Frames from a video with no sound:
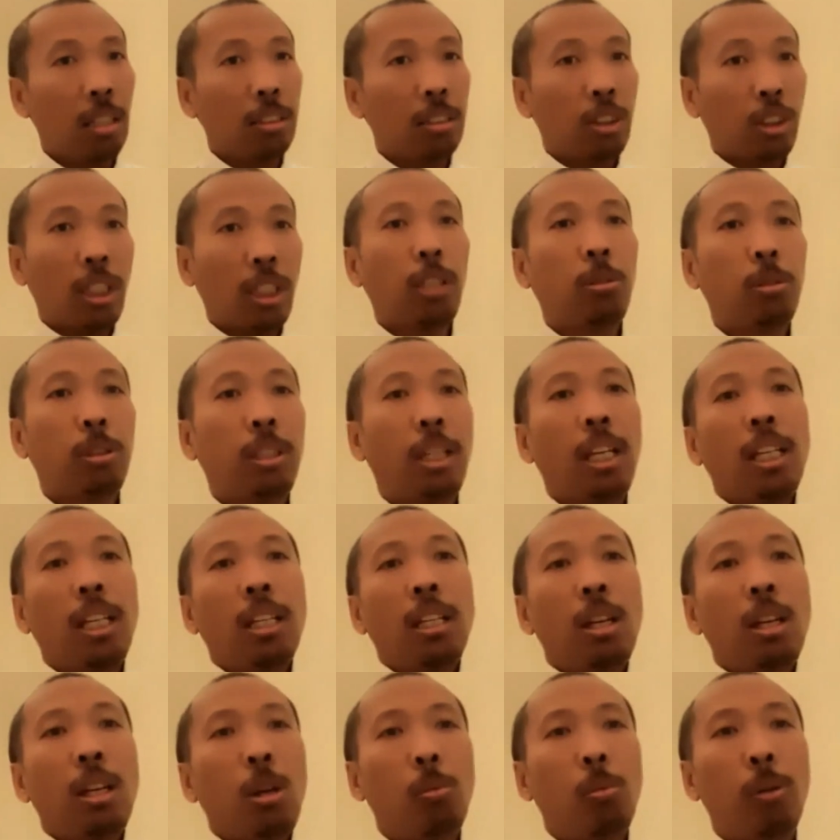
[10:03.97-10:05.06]
share today
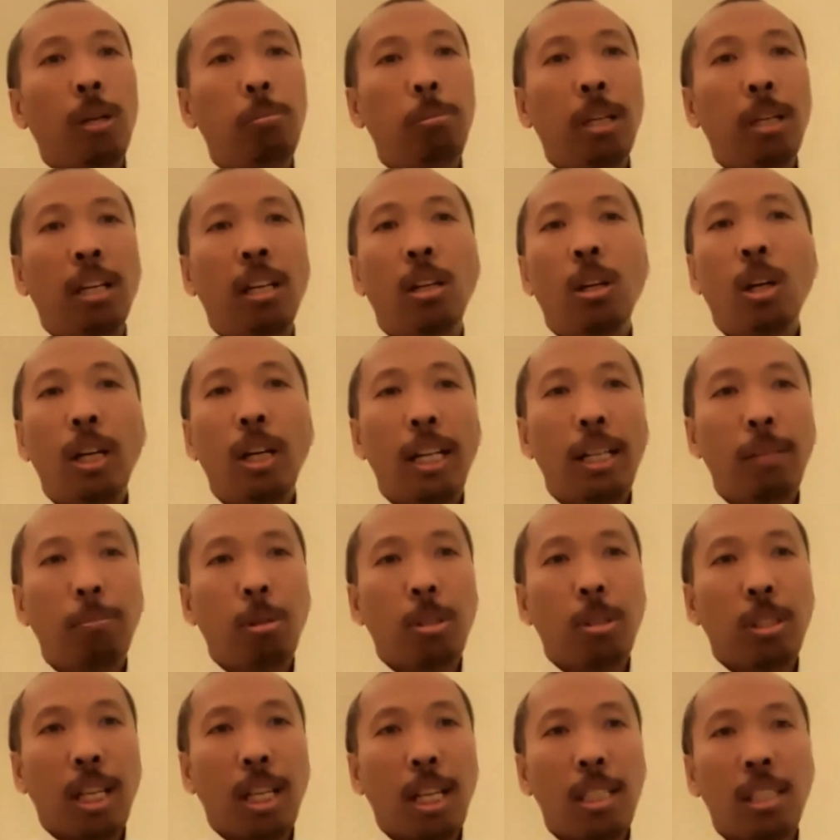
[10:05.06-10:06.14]
will be a learning
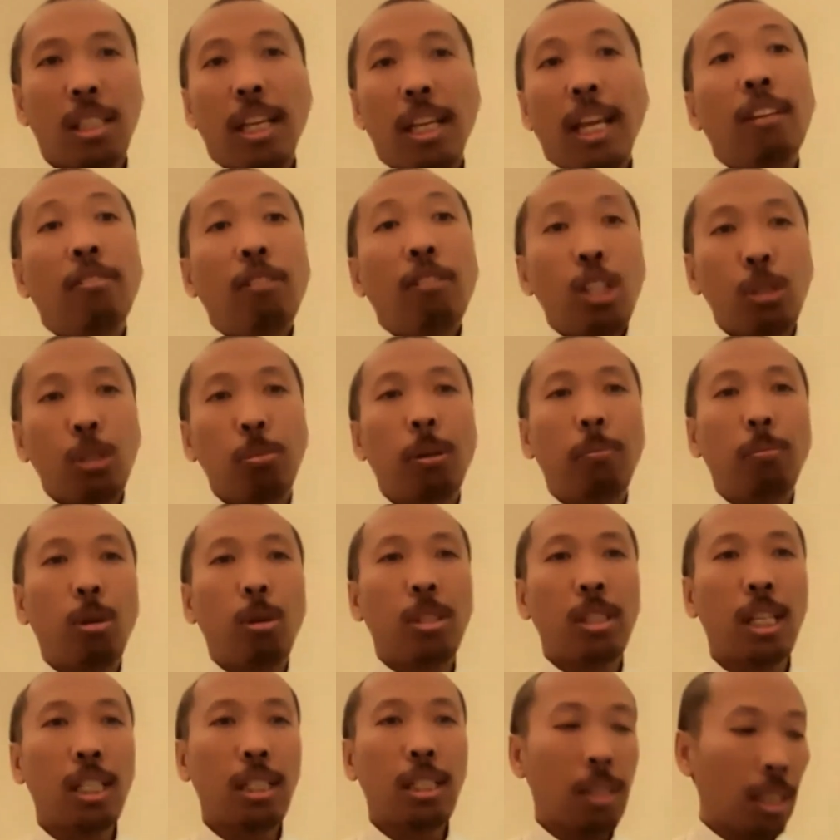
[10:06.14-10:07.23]
process, enrichment
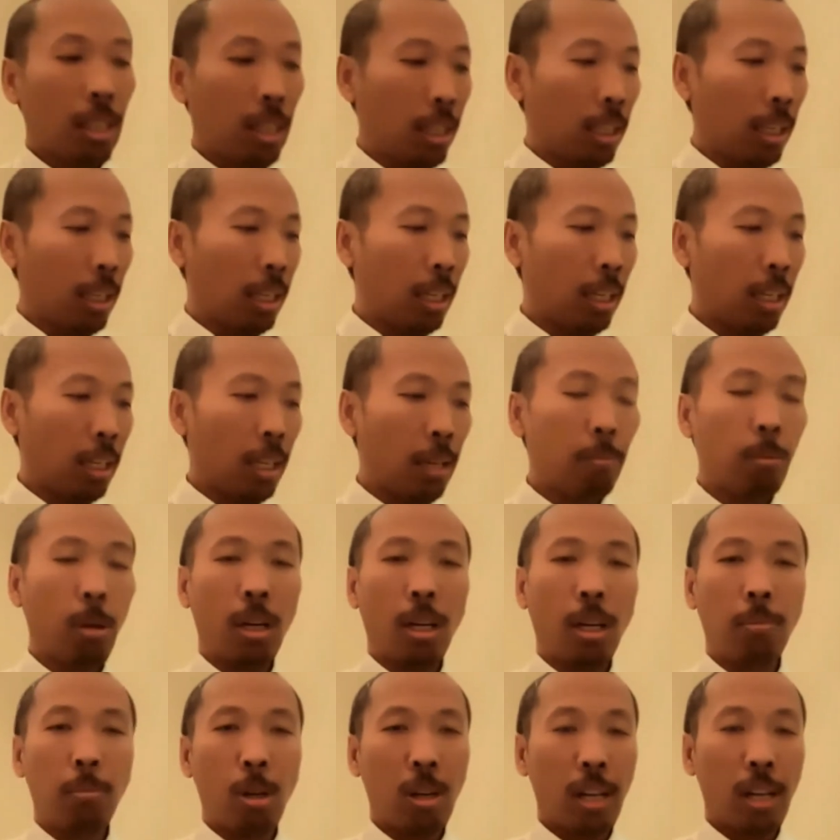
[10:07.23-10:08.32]
process
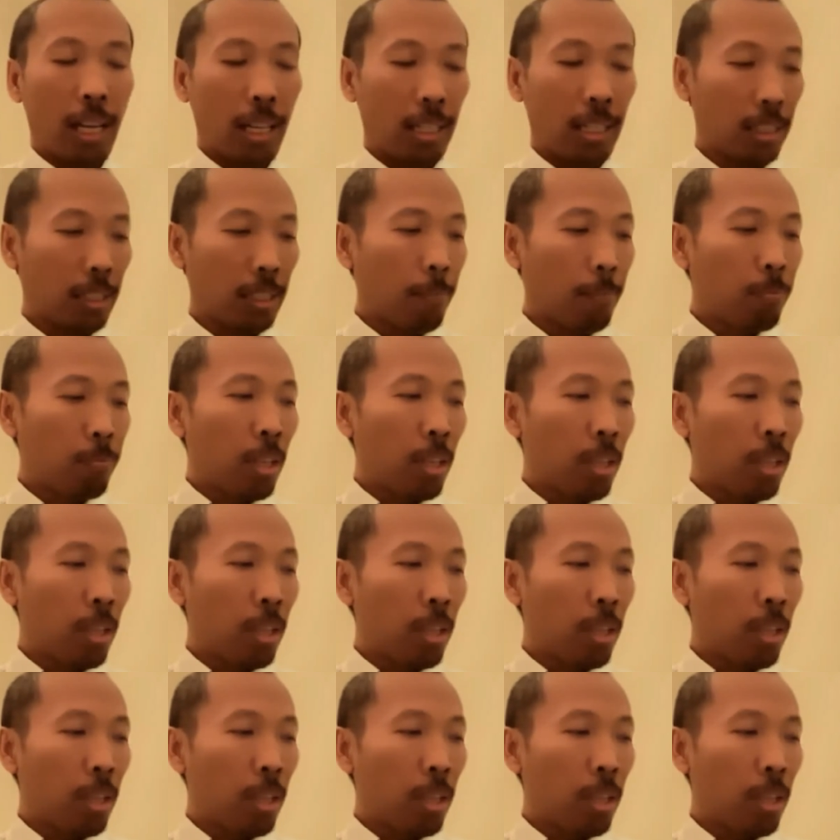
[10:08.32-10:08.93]
among us.